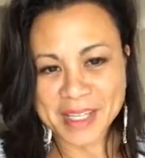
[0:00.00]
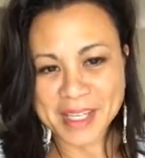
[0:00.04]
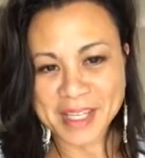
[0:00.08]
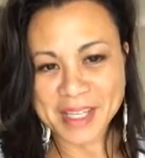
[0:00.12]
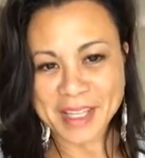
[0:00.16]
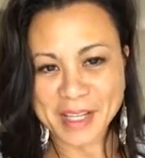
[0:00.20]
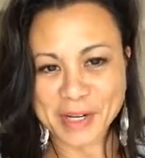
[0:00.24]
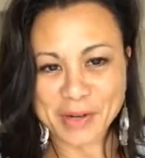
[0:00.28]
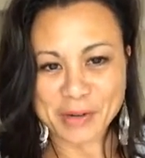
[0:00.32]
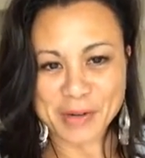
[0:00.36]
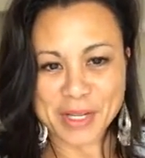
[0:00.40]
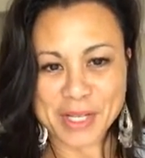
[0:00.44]
they
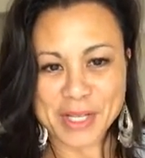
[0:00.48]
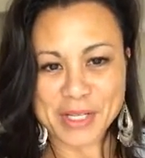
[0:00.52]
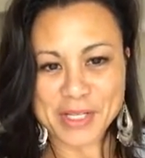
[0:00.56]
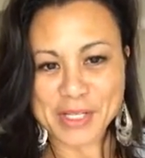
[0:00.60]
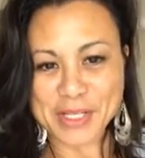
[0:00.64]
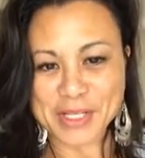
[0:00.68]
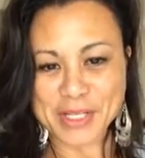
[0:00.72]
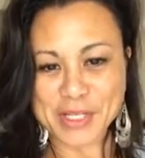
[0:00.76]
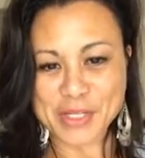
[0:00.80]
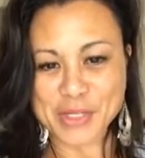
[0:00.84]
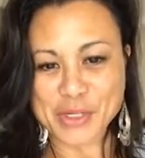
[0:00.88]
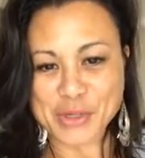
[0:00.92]
don't get to
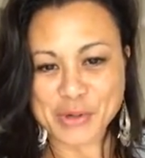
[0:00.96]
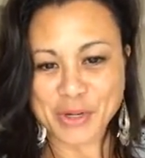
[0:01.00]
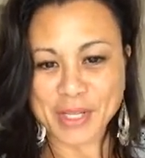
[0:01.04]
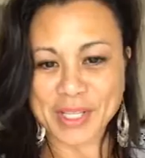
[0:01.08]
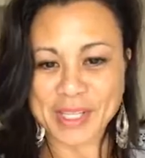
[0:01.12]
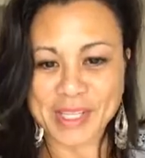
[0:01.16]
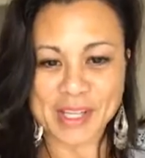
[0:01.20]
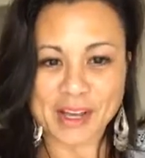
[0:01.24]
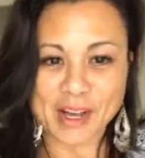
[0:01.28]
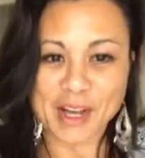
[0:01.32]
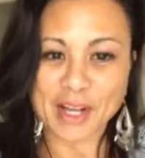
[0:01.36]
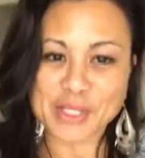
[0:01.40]
enjoy
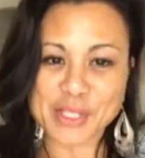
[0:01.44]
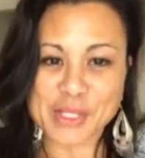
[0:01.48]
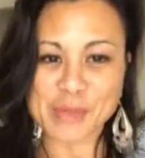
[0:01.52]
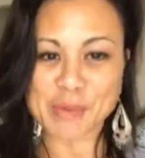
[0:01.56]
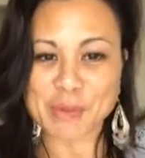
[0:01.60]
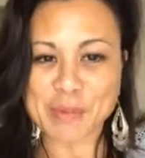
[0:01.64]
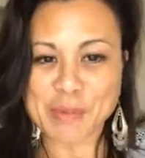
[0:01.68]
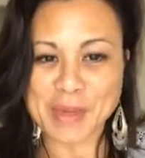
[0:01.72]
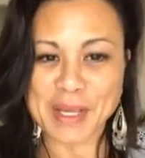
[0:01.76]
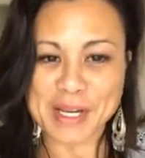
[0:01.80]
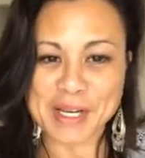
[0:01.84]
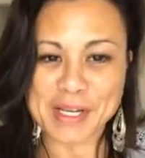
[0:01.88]
the awesome
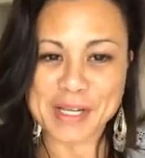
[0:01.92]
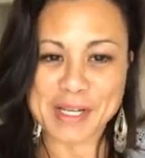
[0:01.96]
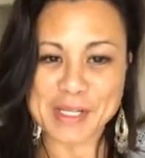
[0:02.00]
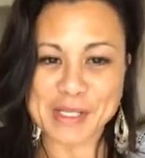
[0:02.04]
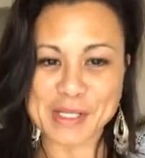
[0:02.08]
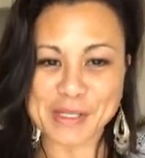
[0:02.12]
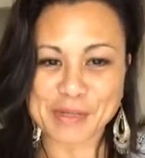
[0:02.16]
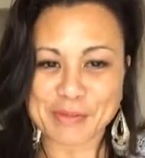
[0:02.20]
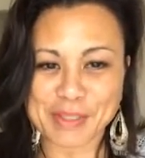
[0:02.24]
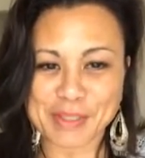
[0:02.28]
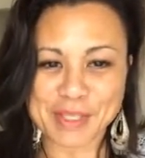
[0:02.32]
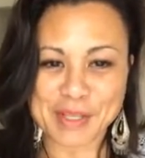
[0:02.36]
amenities
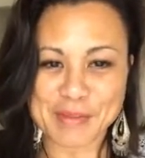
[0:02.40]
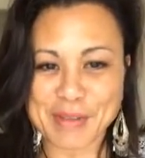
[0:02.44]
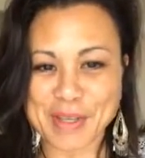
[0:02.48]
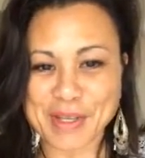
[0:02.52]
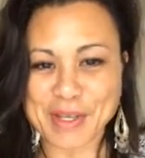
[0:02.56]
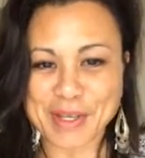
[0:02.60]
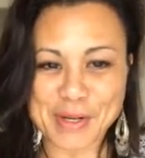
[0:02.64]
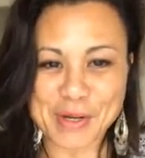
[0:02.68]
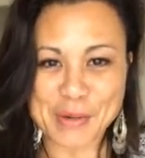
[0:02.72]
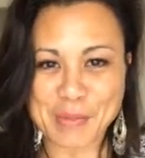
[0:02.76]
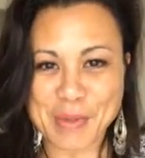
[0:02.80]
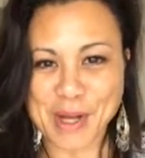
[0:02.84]
of living
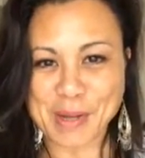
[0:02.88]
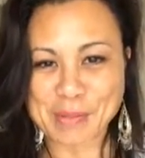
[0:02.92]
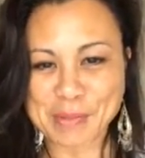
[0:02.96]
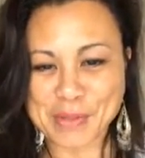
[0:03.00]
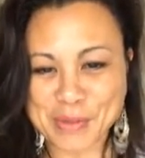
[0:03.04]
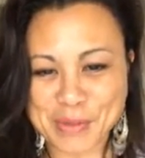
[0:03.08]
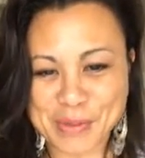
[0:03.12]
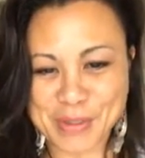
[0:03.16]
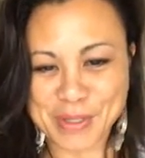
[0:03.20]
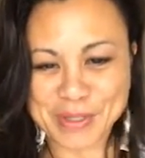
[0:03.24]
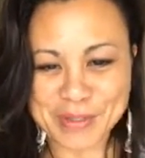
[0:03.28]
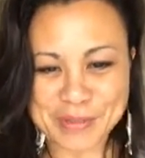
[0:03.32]
under mom's
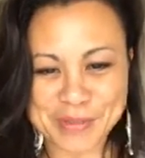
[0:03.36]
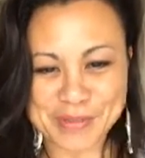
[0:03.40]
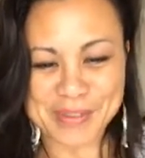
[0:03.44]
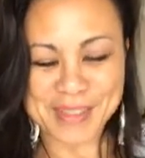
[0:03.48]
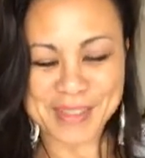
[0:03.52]
roof.